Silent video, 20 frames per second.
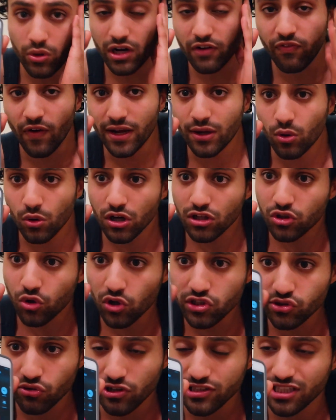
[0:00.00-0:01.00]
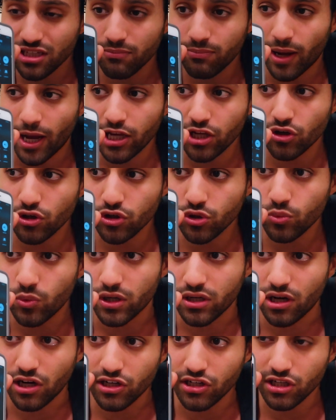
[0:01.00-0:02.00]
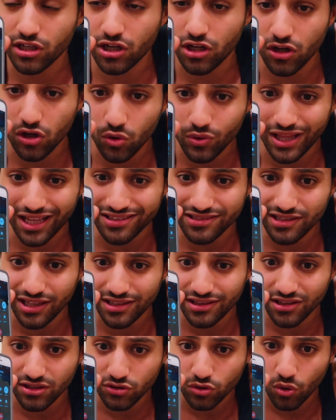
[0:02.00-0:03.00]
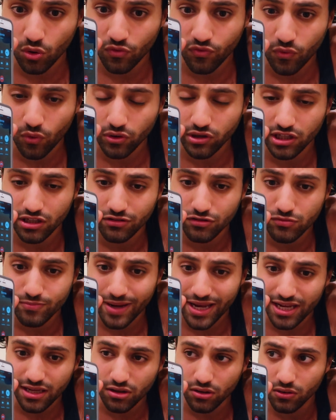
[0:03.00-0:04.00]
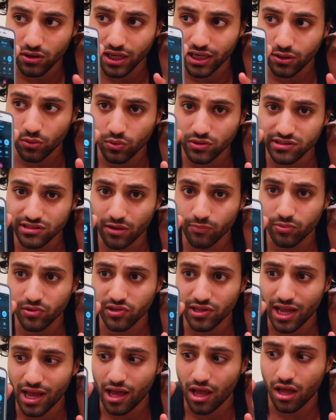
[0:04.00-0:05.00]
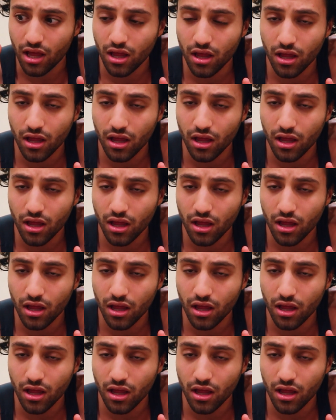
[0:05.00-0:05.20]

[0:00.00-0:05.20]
if I go to Toys R Us and buy you a new one? Are you gonna know that's like the Tor Forky you made, or like what's up with that?